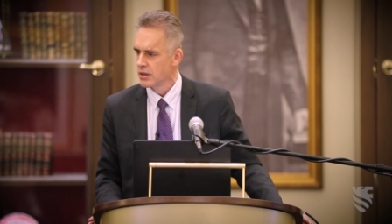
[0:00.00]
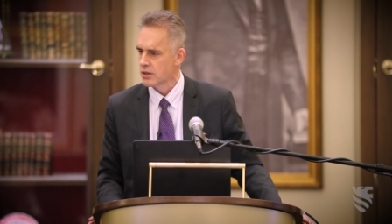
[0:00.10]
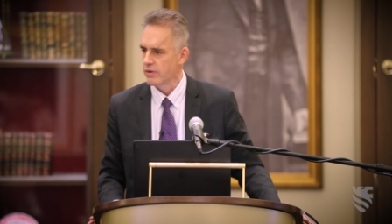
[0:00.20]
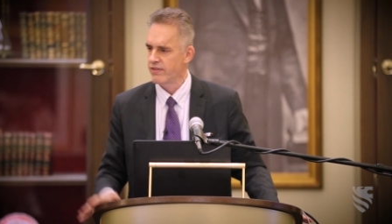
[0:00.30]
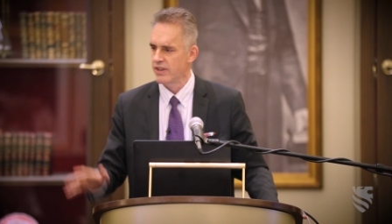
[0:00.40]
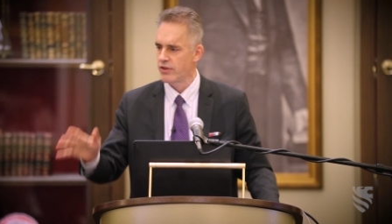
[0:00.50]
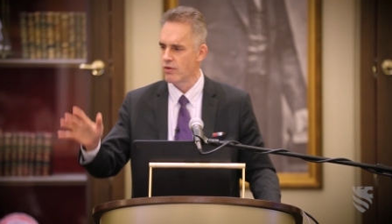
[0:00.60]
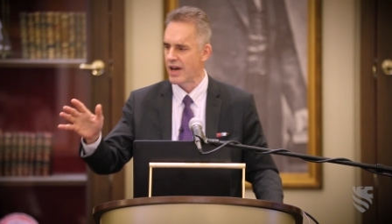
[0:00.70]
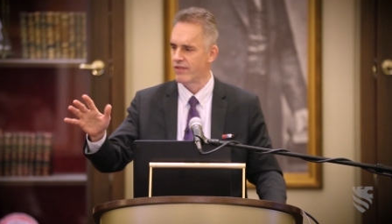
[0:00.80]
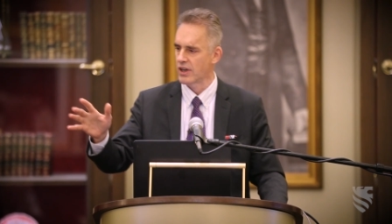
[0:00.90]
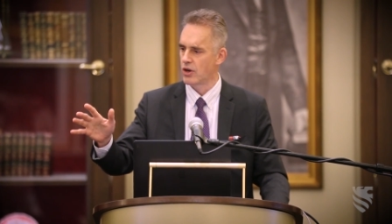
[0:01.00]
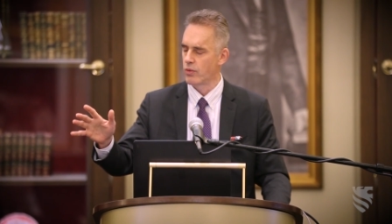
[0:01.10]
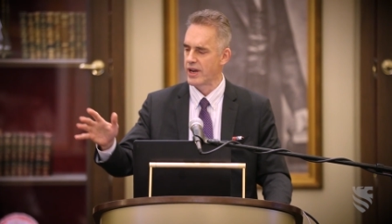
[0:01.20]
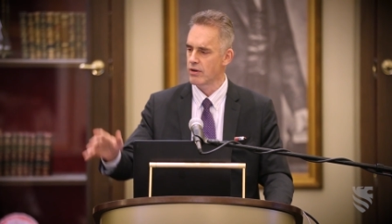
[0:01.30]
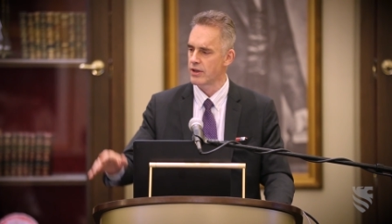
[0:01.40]
So even if you have a
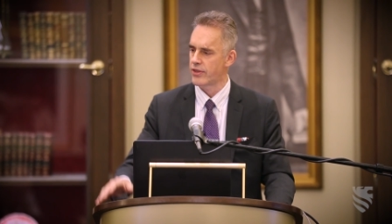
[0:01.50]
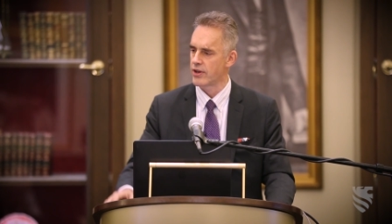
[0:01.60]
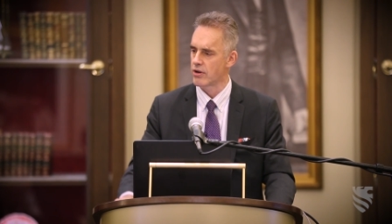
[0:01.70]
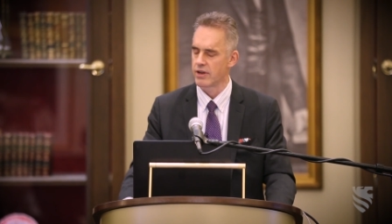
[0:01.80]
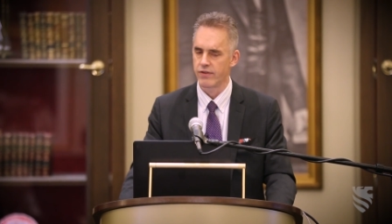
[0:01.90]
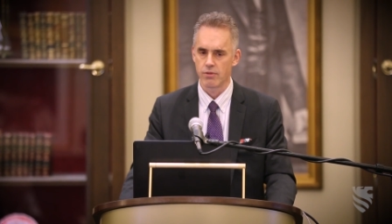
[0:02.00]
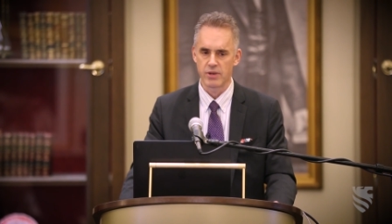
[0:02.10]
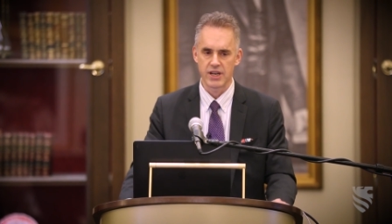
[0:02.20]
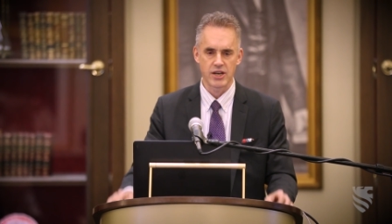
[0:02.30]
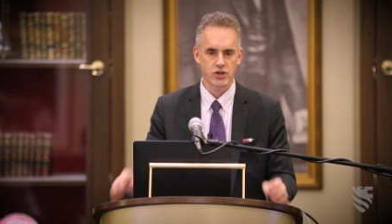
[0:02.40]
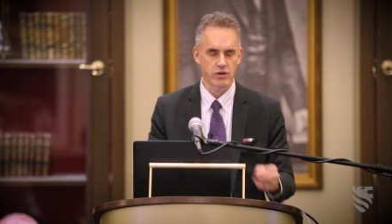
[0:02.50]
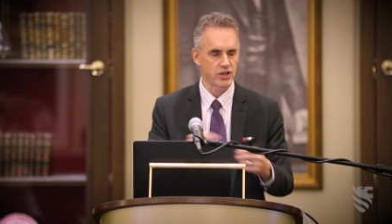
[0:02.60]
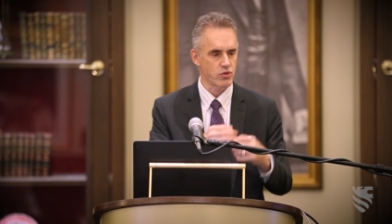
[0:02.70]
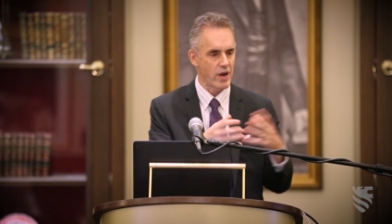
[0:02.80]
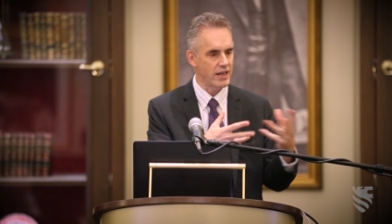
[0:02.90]
coherent theory of human nature and
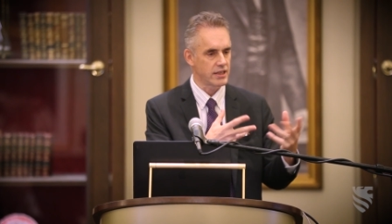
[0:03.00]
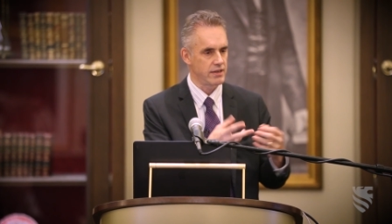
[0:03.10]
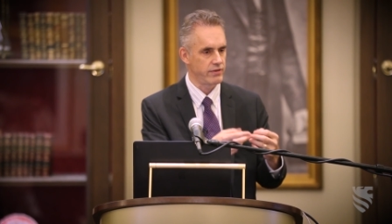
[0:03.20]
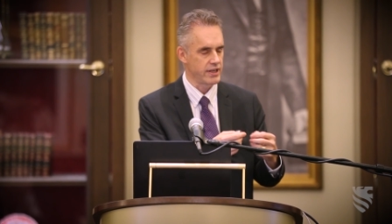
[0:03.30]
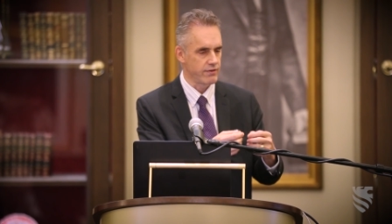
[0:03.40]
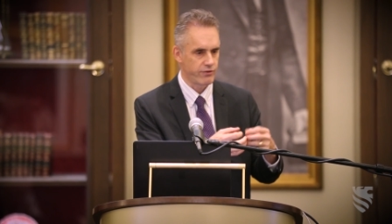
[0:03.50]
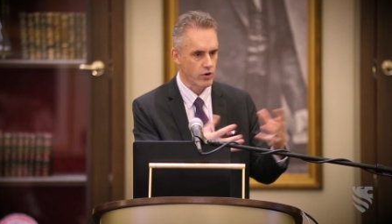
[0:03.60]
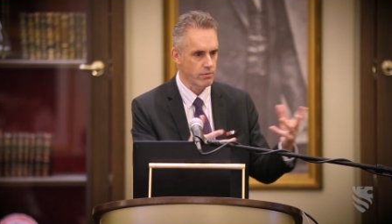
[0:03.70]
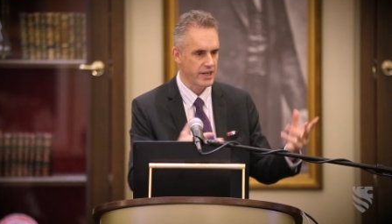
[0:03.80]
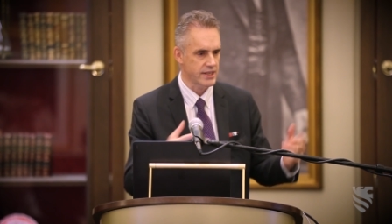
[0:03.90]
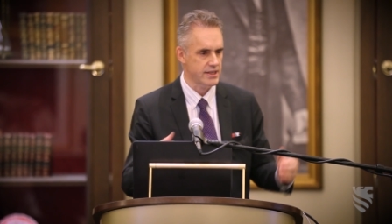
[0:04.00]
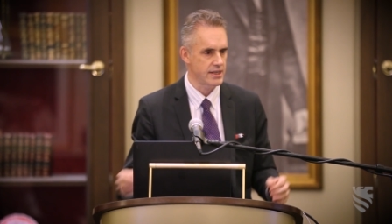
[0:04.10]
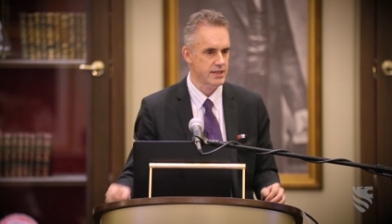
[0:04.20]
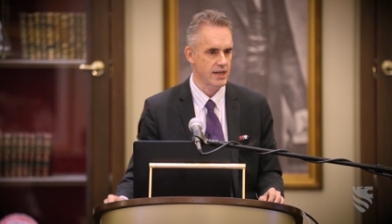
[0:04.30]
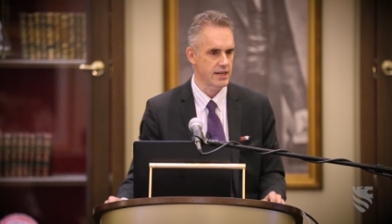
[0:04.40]
it's relatively informed, let's
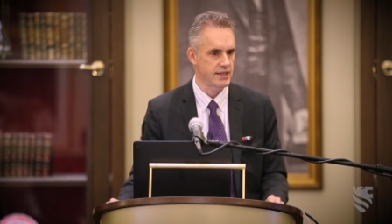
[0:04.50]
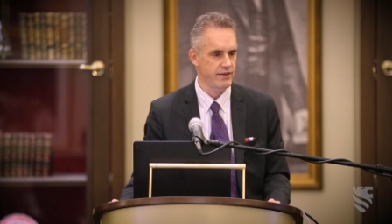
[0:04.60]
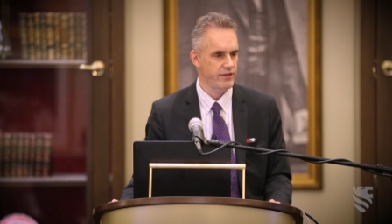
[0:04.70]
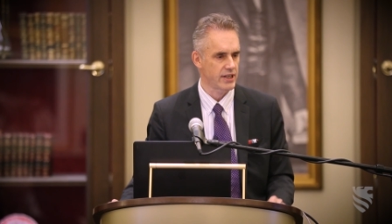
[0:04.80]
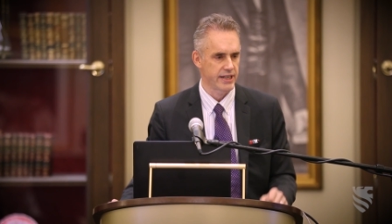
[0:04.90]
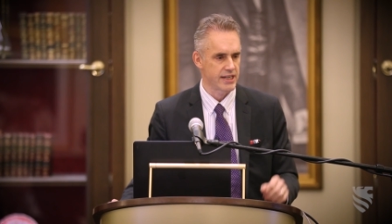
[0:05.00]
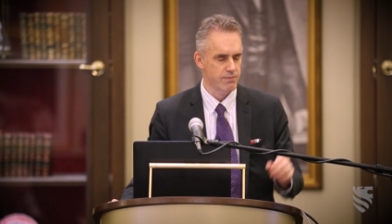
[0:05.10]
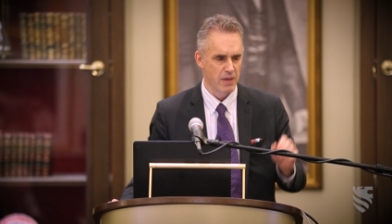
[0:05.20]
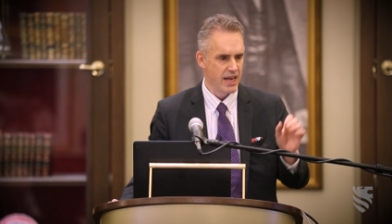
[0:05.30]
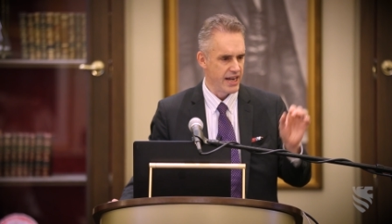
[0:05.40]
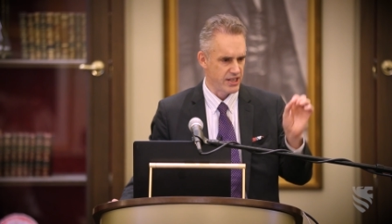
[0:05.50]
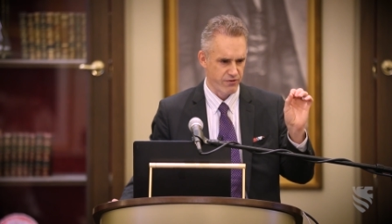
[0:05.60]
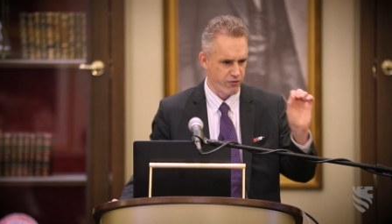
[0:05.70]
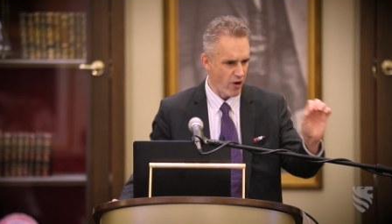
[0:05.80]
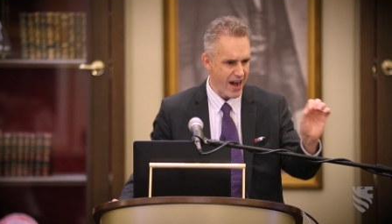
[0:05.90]
say scientifically, it's
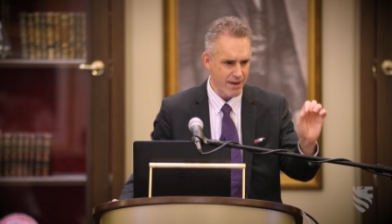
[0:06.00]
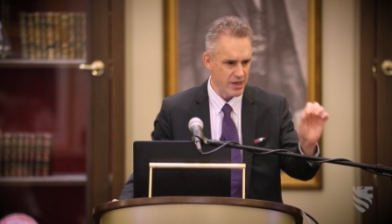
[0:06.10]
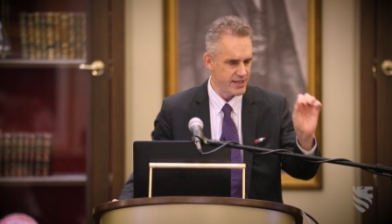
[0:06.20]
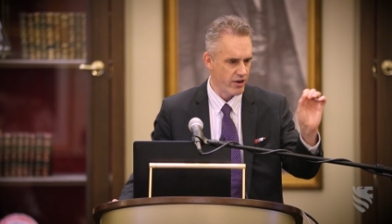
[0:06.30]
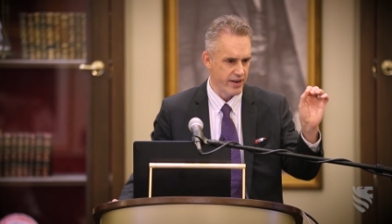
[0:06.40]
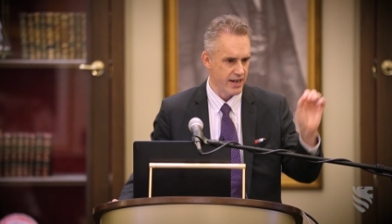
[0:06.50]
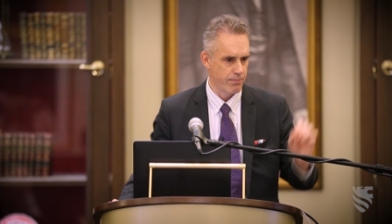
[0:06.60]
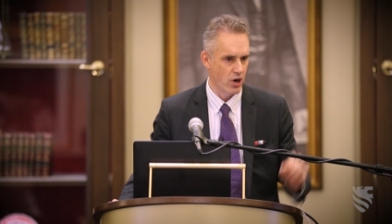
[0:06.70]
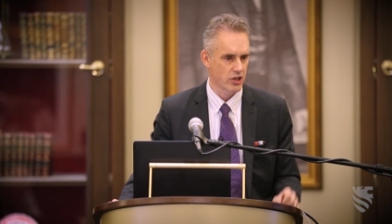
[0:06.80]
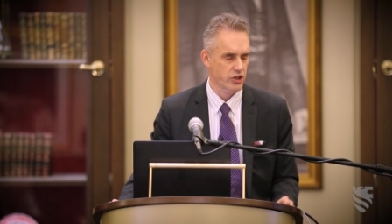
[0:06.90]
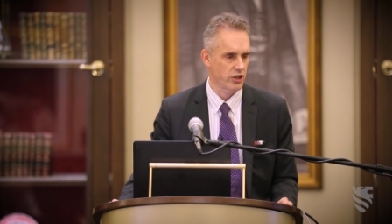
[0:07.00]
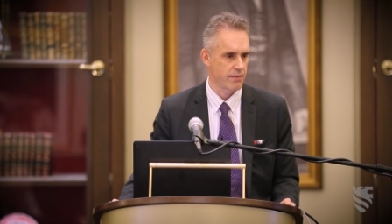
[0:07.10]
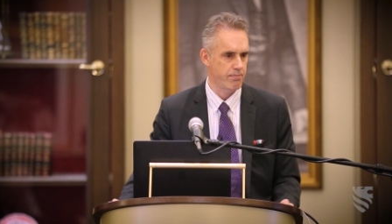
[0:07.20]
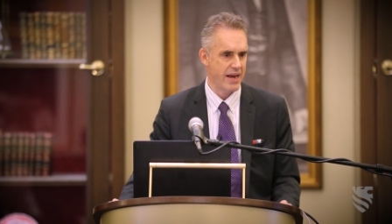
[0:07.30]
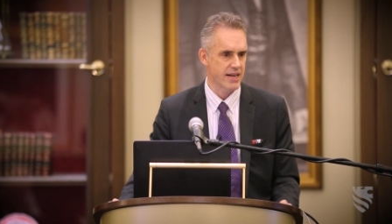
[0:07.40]
fragmentary and partial
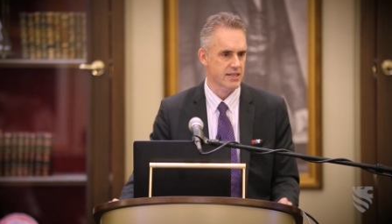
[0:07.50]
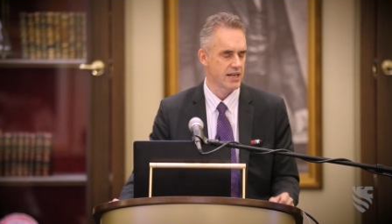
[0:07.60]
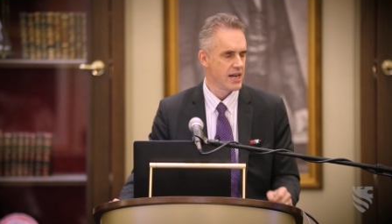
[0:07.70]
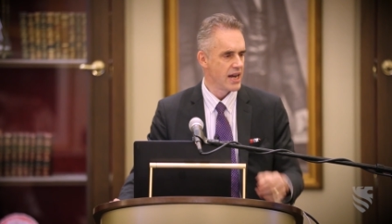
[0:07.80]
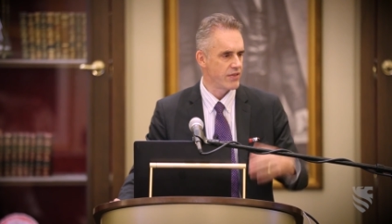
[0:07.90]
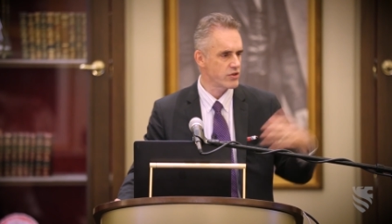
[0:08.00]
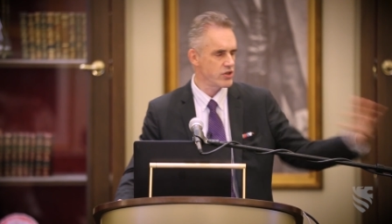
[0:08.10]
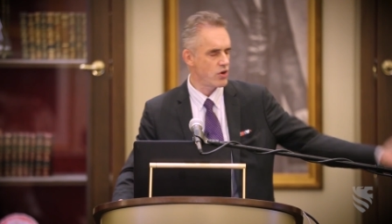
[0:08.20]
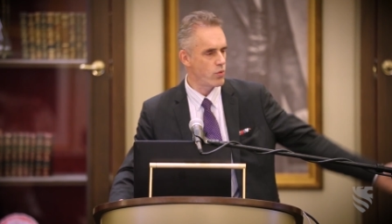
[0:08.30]
at best. And there's